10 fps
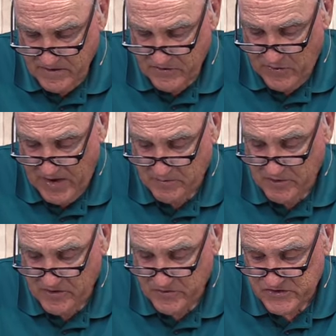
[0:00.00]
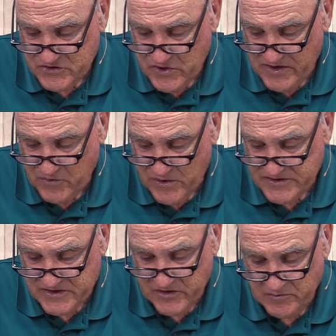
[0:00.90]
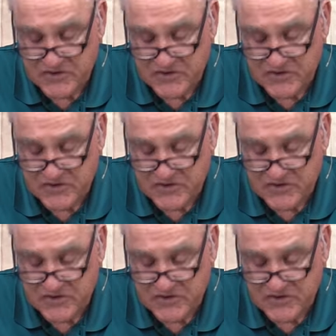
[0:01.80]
Grandmother was trying to rescue him,